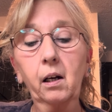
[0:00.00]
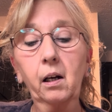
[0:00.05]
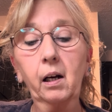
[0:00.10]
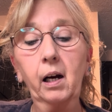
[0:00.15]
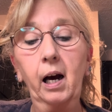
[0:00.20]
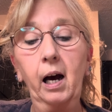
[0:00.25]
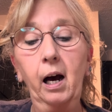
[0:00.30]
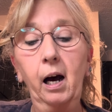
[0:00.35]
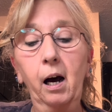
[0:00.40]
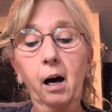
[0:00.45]

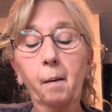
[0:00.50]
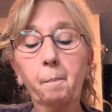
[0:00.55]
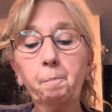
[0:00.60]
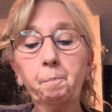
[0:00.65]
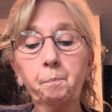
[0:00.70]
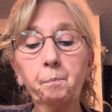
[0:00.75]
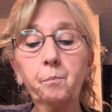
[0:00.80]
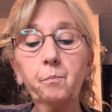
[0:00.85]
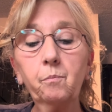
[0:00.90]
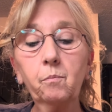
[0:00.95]

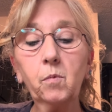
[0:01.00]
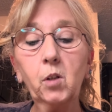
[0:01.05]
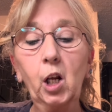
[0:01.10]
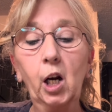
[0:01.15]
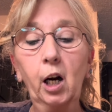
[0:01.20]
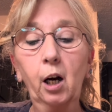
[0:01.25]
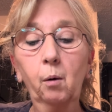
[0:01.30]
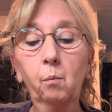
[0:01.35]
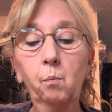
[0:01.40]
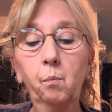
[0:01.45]
you
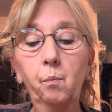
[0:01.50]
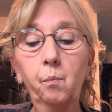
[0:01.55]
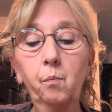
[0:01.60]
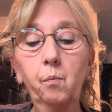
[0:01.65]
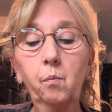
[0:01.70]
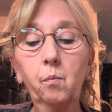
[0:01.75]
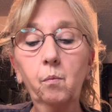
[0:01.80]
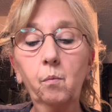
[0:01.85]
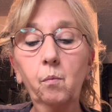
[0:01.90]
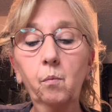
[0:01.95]
know,
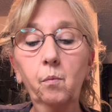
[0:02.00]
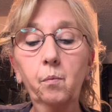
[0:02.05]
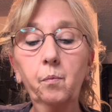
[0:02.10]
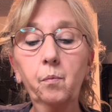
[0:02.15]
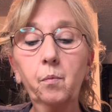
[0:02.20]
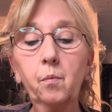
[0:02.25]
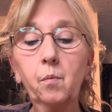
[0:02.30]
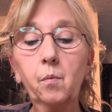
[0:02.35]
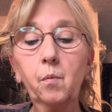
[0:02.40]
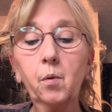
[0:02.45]

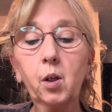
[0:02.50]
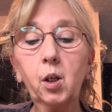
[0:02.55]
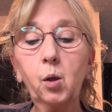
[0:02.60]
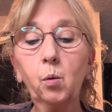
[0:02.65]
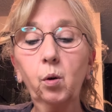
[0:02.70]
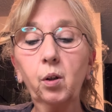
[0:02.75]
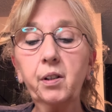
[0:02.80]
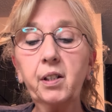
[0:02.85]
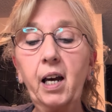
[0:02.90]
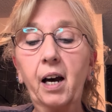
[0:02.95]
you
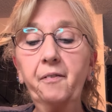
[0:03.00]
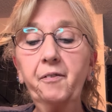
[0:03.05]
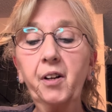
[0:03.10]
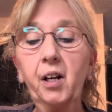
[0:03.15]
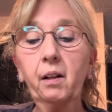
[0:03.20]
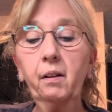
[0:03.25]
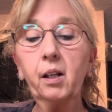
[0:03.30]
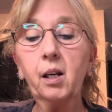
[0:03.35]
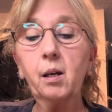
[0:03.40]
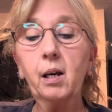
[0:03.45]
will
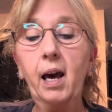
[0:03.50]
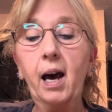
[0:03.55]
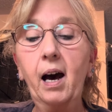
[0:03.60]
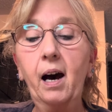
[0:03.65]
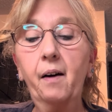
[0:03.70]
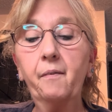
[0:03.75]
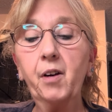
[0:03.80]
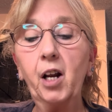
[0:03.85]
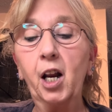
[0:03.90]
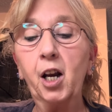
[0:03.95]
definitely
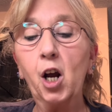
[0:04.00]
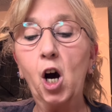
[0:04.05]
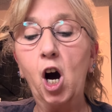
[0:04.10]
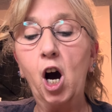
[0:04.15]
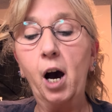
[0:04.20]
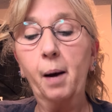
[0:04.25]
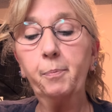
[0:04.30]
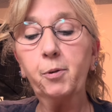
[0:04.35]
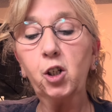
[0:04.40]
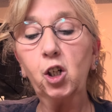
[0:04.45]
have an
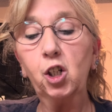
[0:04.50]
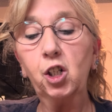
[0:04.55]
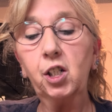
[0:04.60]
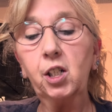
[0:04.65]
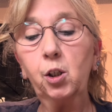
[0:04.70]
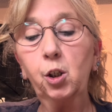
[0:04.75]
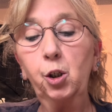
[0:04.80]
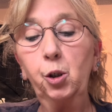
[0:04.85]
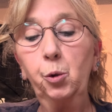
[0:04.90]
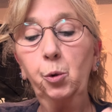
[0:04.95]
option
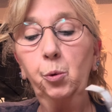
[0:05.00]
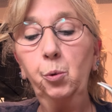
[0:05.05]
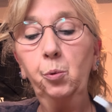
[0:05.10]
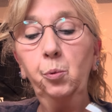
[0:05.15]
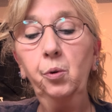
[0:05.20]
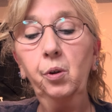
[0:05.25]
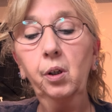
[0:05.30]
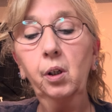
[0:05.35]
to